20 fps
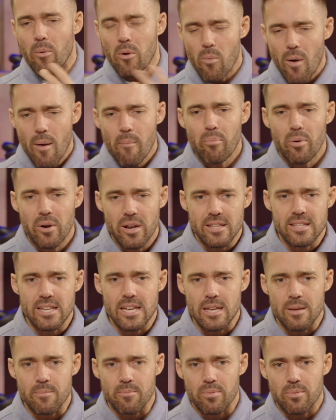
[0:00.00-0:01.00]
we went pretty
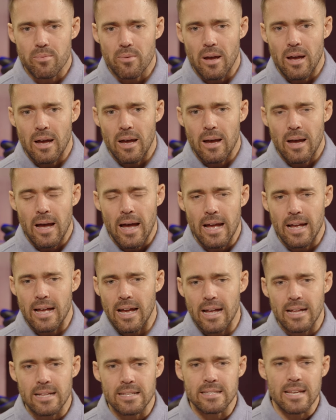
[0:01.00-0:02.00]
deep,
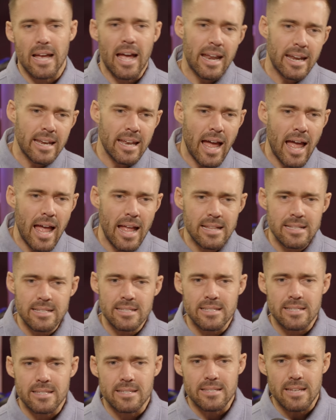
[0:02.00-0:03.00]
and
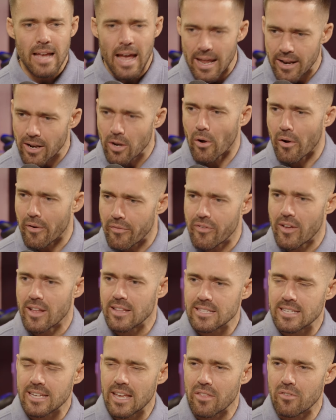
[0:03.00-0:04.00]
had a lot of
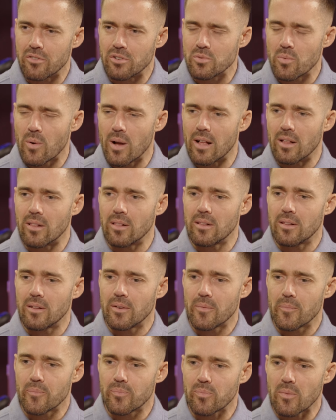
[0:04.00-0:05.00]
fun together as well.
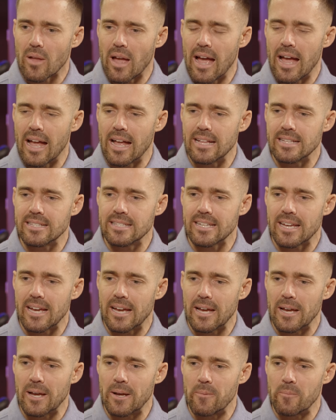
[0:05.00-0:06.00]
And
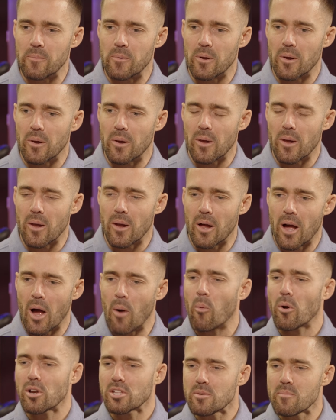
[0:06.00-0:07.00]
I
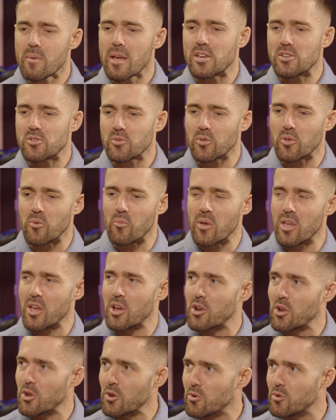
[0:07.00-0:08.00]
wanted to make sure that we
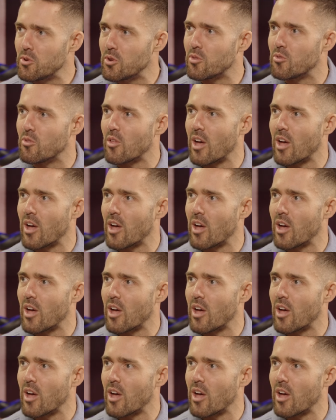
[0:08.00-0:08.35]
included